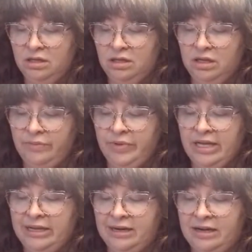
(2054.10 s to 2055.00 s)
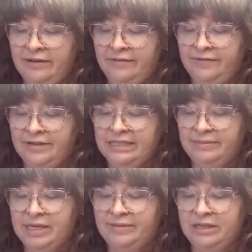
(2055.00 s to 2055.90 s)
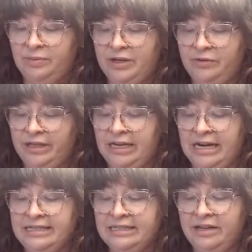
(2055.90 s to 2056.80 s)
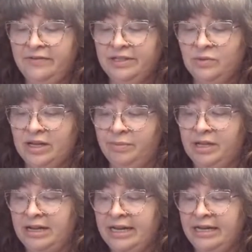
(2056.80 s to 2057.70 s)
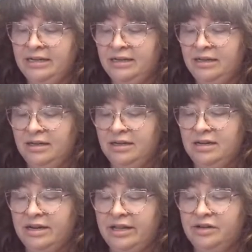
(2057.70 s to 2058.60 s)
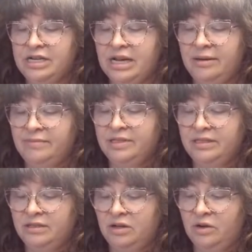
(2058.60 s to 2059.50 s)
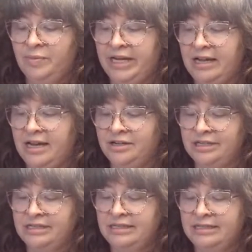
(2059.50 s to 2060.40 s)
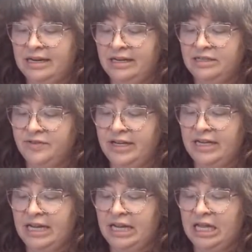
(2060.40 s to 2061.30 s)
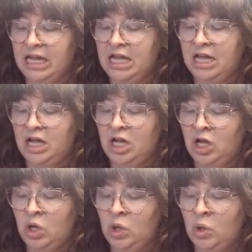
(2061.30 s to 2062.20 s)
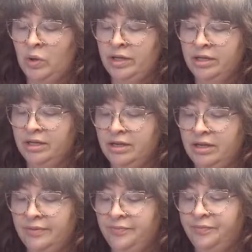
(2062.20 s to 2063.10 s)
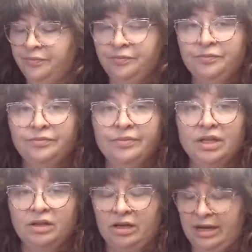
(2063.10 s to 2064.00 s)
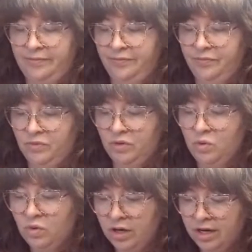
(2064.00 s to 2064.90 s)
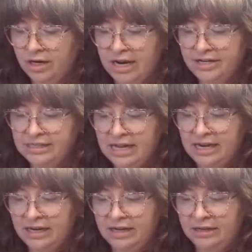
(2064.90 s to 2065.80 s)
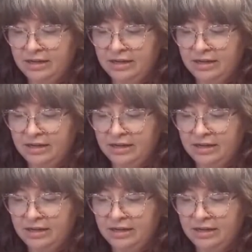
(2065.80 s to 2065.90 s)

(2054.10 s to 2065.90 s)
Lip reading: you peel it off. Sometimes it'll peel really nicely if it's well applied. Other times, oh my gosh, this is satisfying. Hello. Okay. Or I just kind of